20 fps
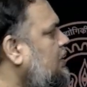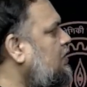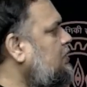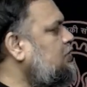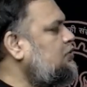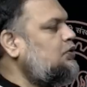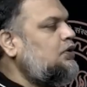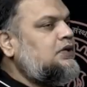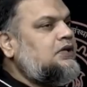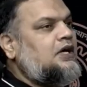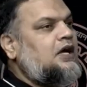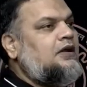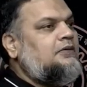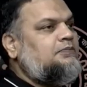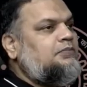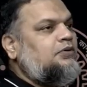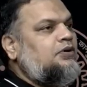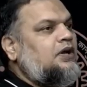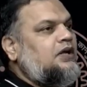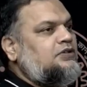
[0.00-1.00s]
also in
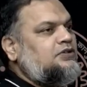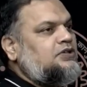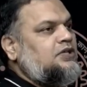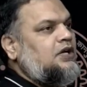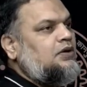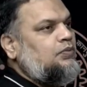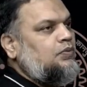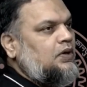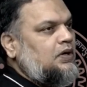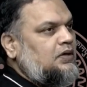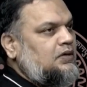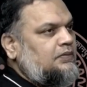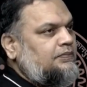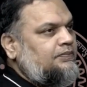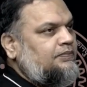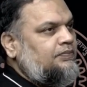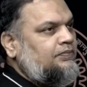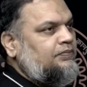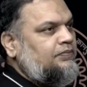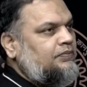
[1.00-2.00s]
Kanpur has done well.
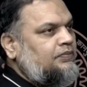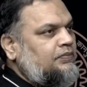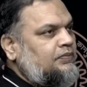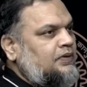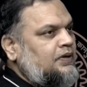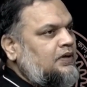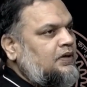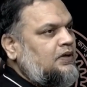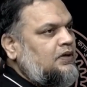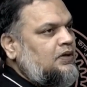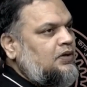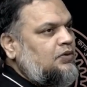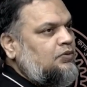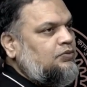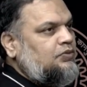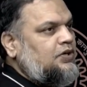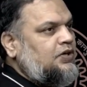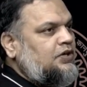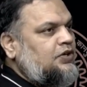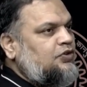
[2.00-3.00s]

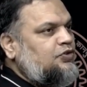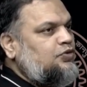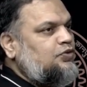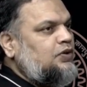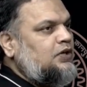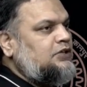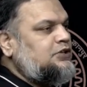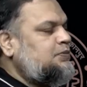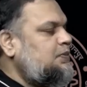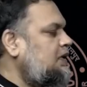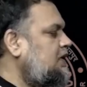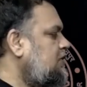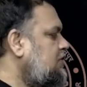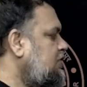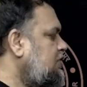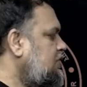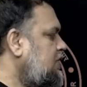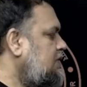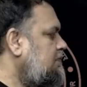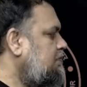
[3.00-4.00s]
30 students
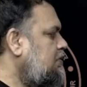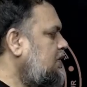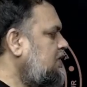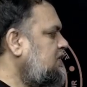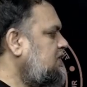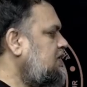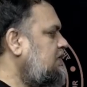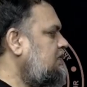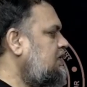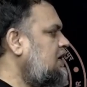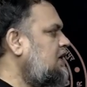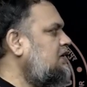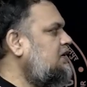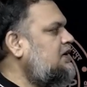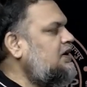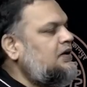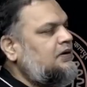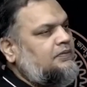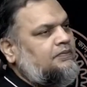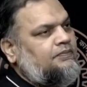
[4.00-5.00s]
placed, 10.7 and
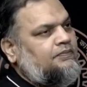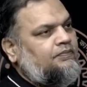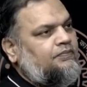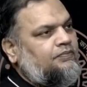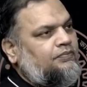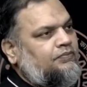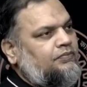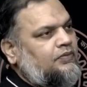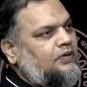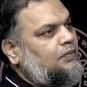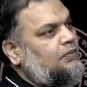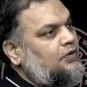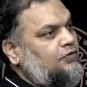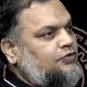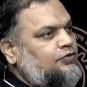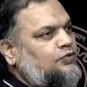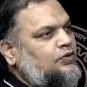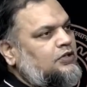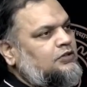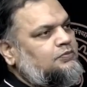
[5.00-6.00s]
10. Number of
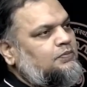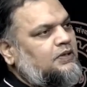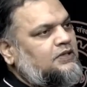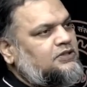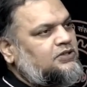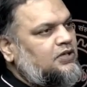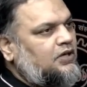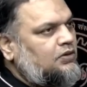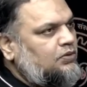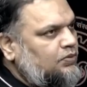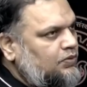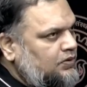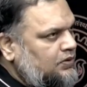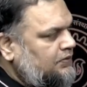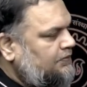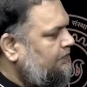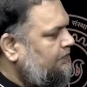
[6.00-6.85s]
students placed are good.